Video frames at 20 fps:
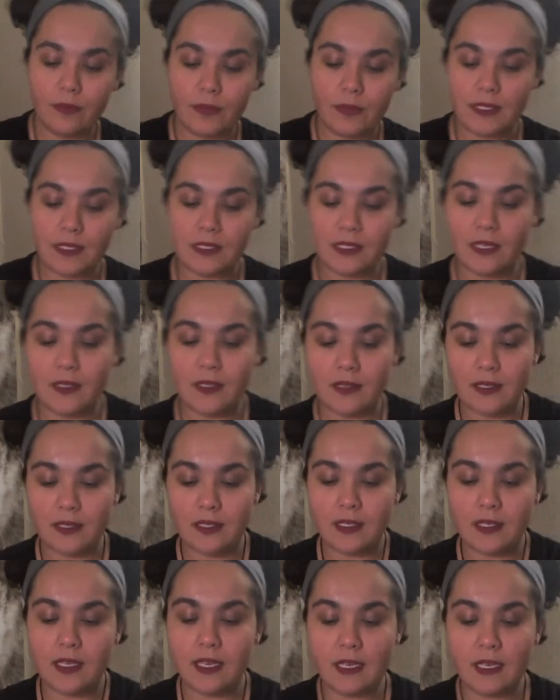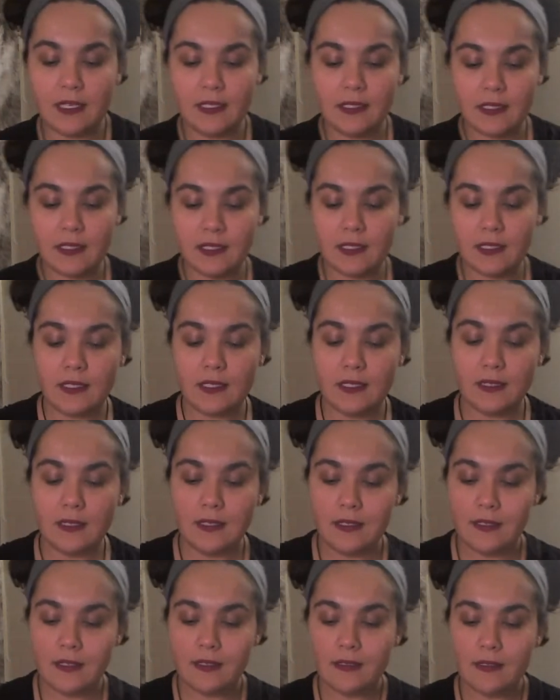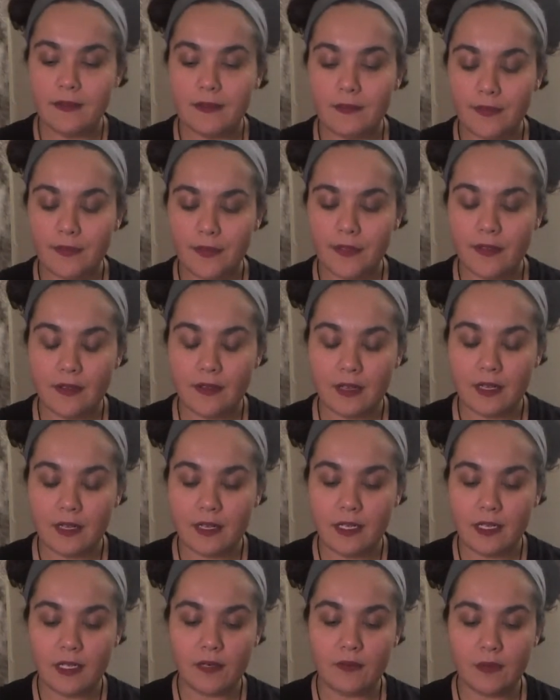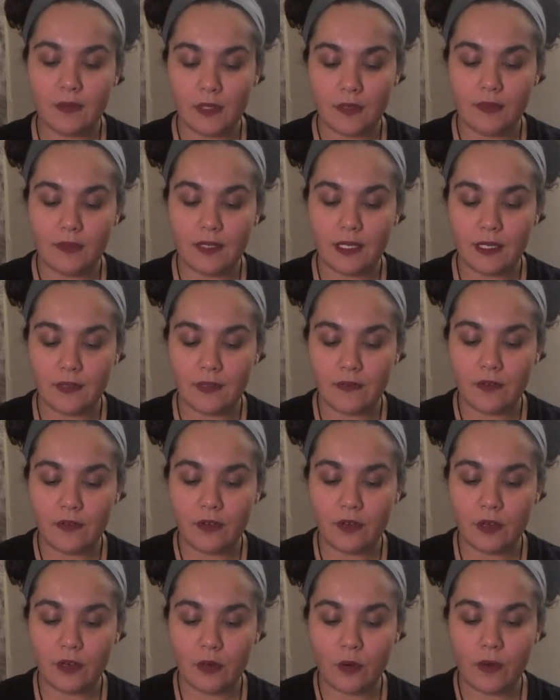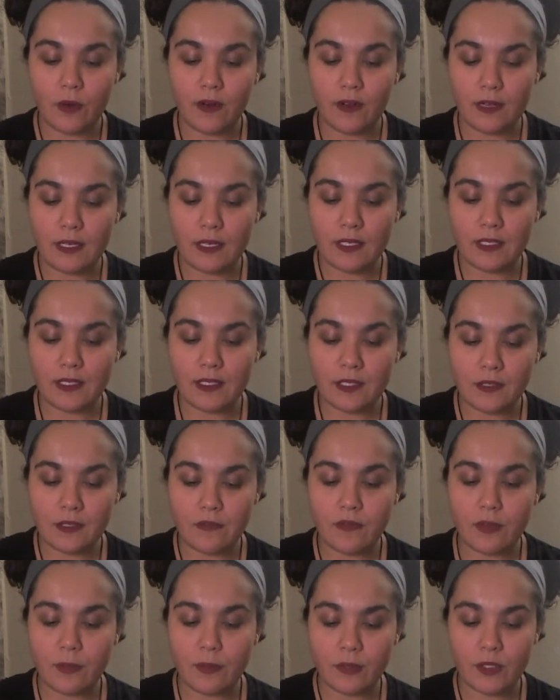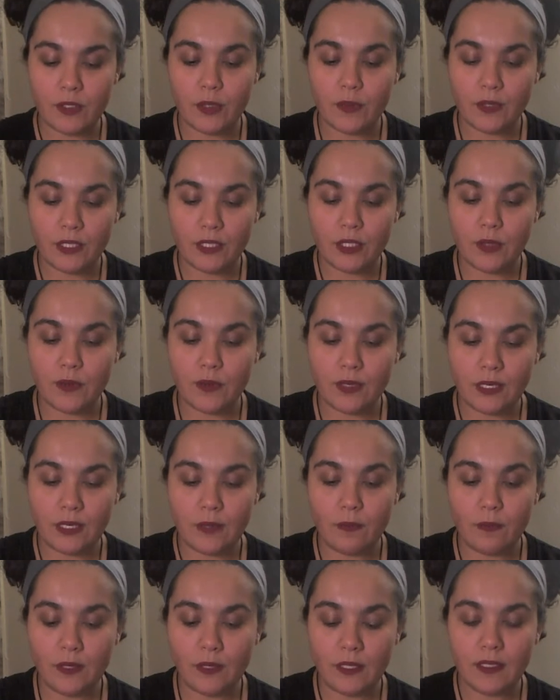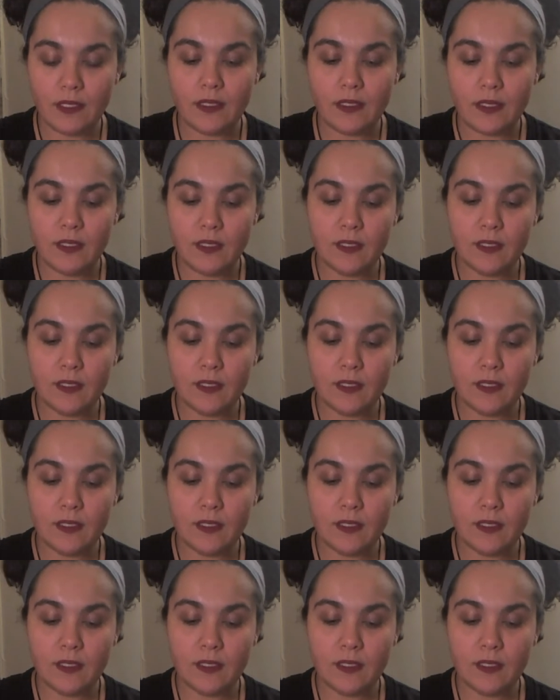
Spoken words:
that's not the case. Alright, what do we have for Aquarius, November 2021?